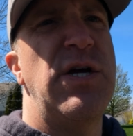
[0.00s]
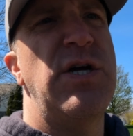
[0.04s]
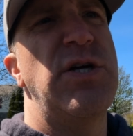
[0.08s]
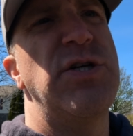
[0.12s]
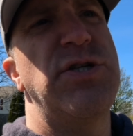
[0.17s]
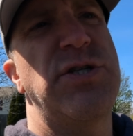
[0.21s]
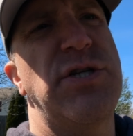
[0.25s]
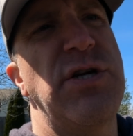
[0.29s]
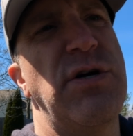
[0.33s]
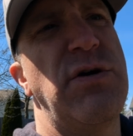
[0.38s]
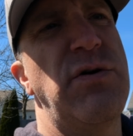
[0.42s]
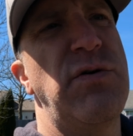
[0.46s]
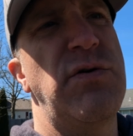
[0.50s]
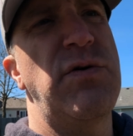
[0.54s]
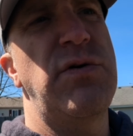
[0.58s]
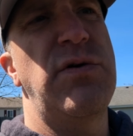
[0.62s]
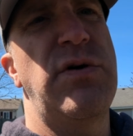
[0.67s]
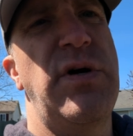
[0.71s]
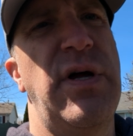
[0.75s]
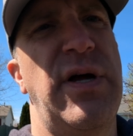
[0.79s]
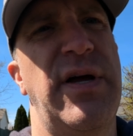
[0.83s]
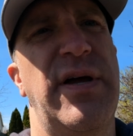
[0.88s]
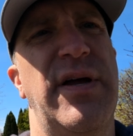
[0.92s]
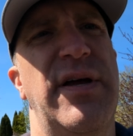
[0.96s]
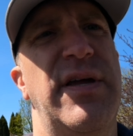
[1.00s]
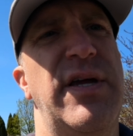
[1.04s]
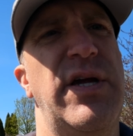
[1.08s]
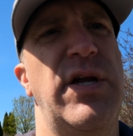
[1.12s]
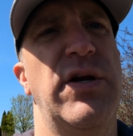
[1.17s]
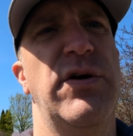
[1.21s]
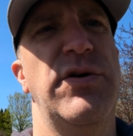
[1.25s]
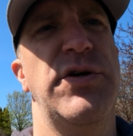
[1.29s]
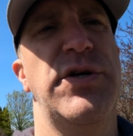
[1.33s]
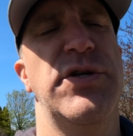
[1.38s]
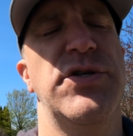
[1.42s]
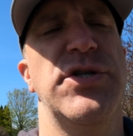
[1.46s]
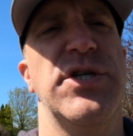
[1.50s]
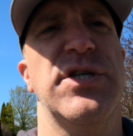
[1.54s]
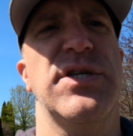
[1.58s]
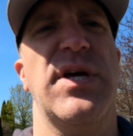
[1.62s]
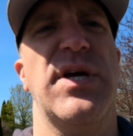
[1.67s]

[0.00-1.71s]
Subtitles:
So, you know, you just